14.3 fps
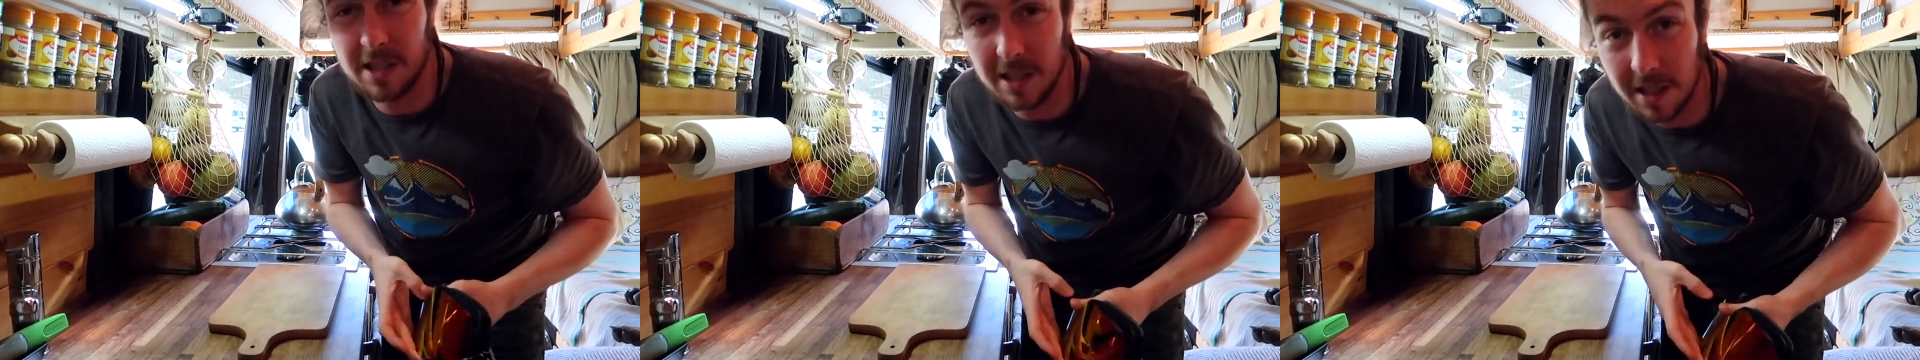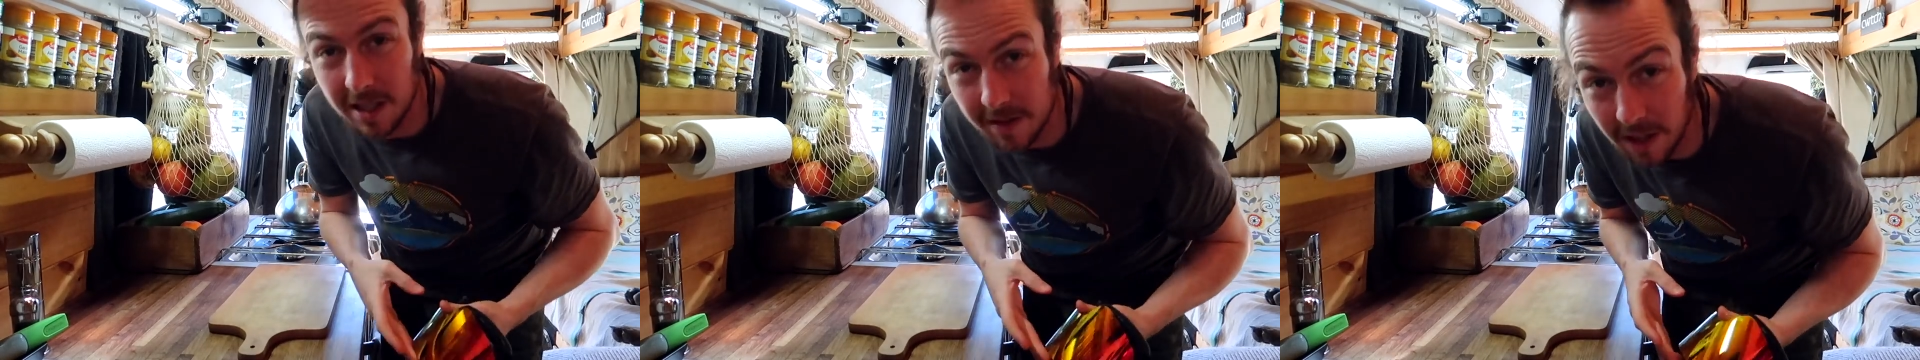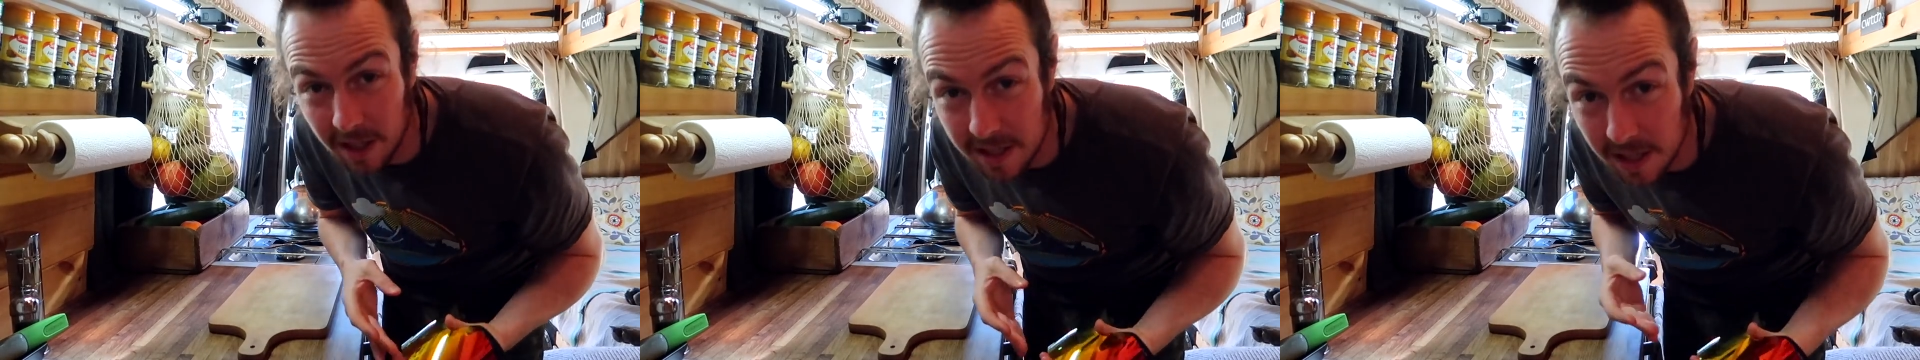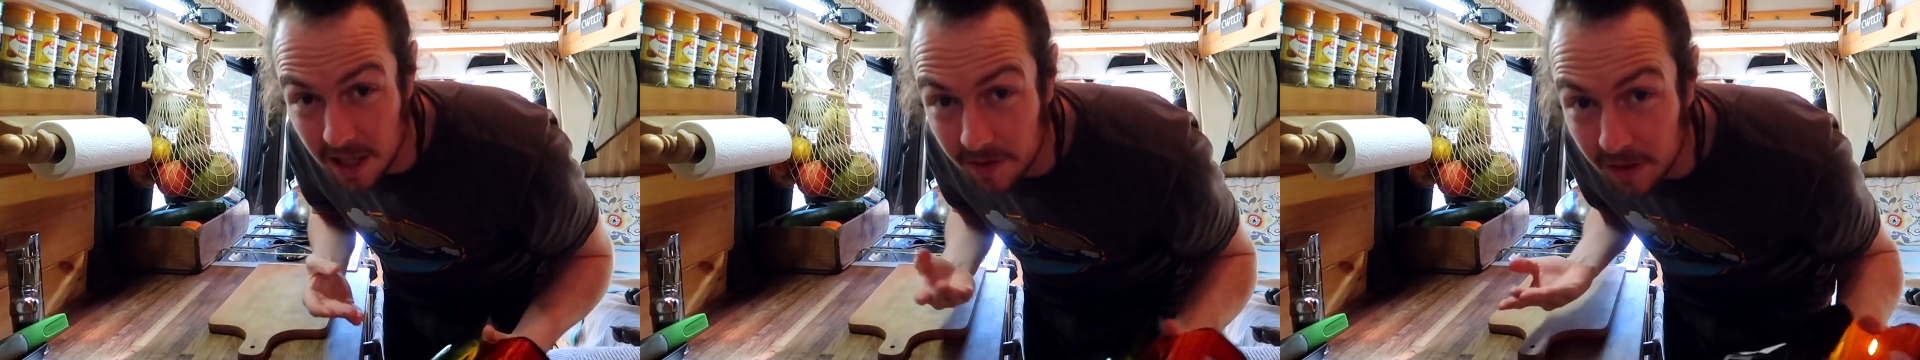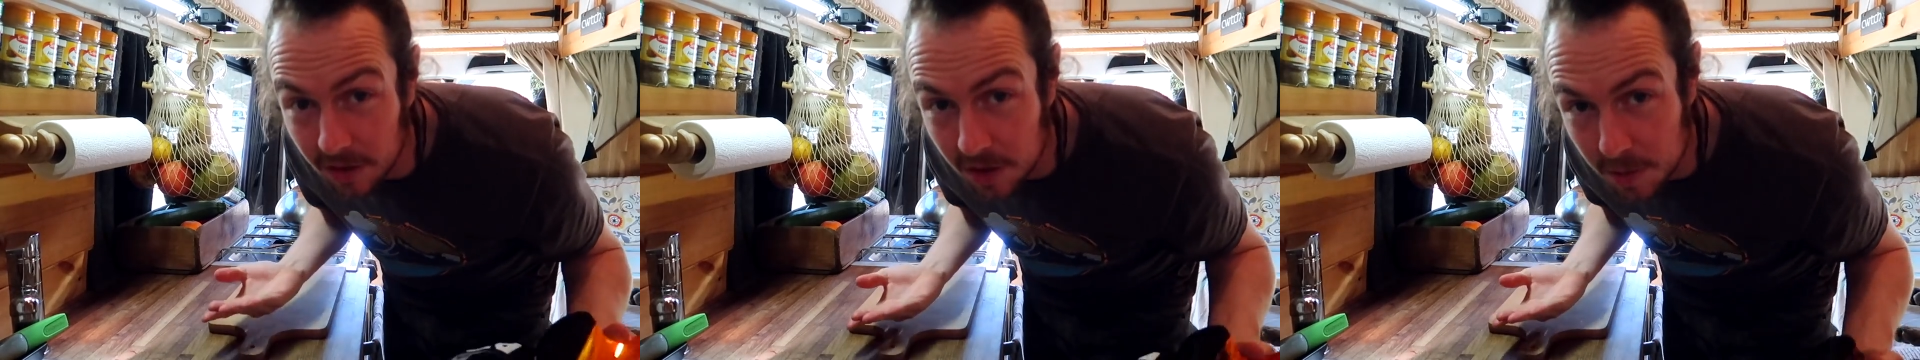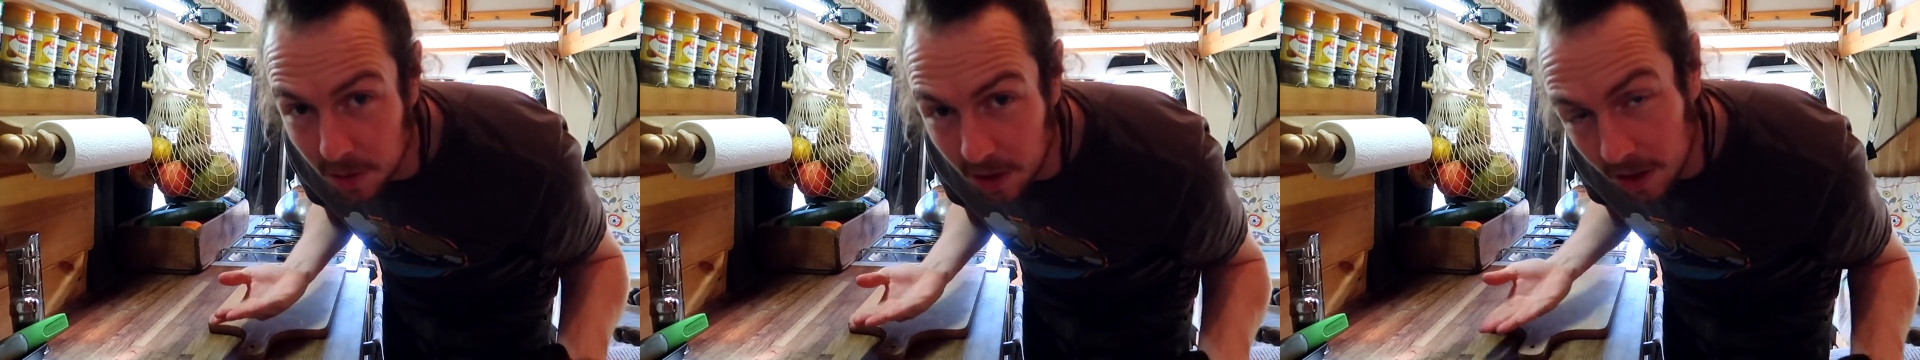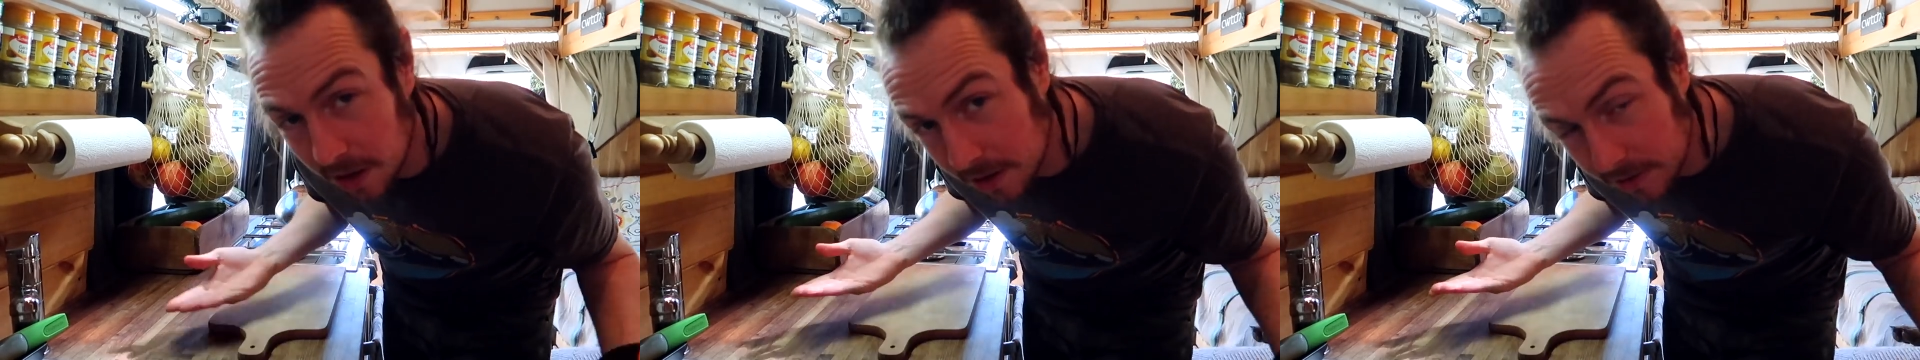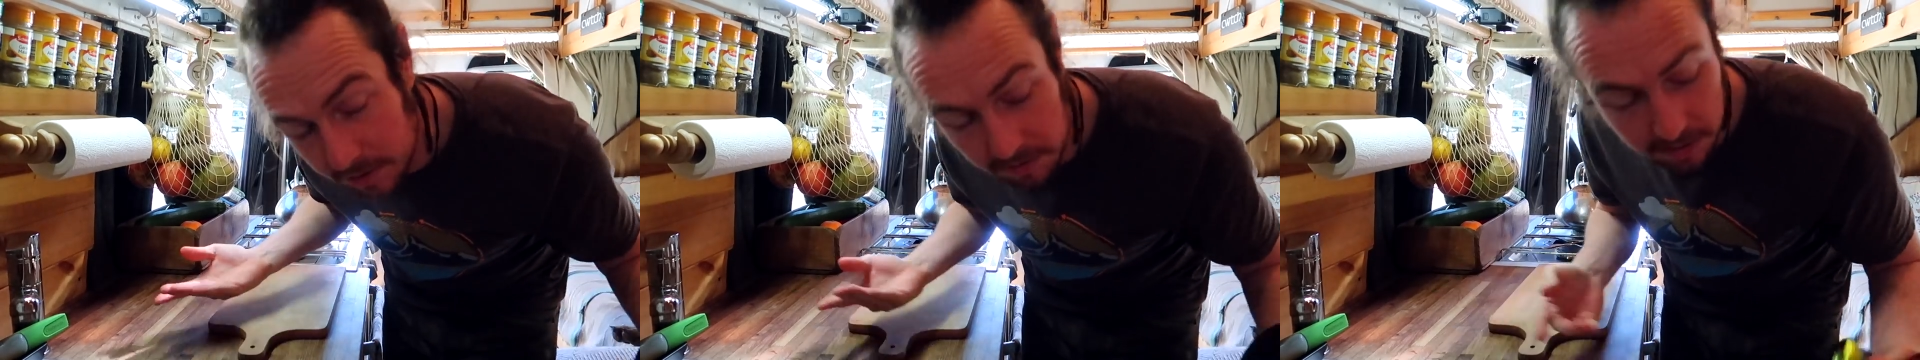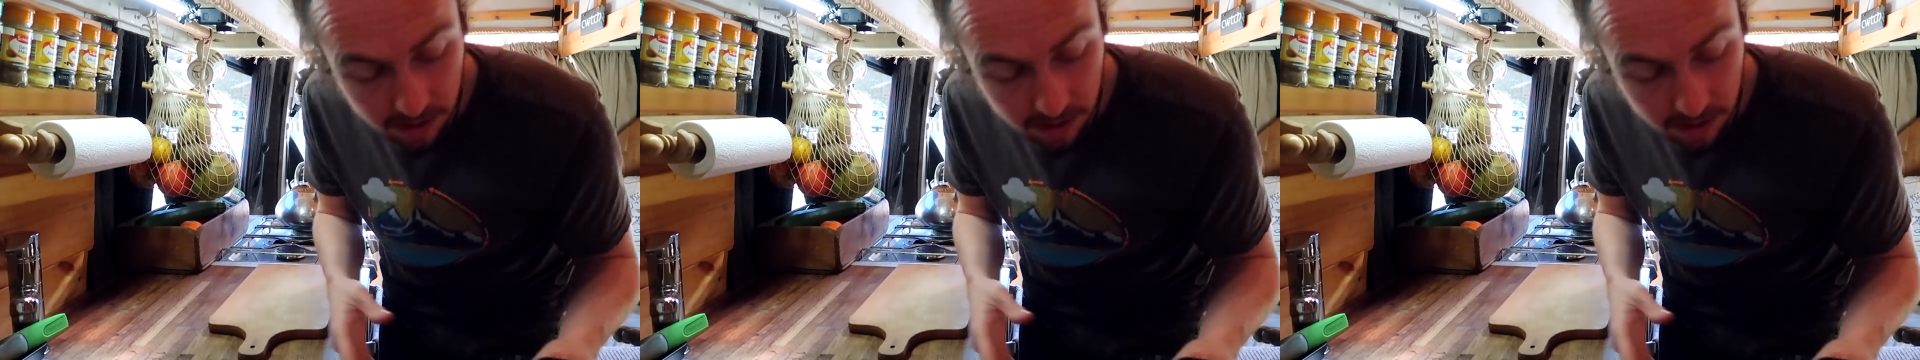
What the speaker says: of a deal is it if it does pull it off?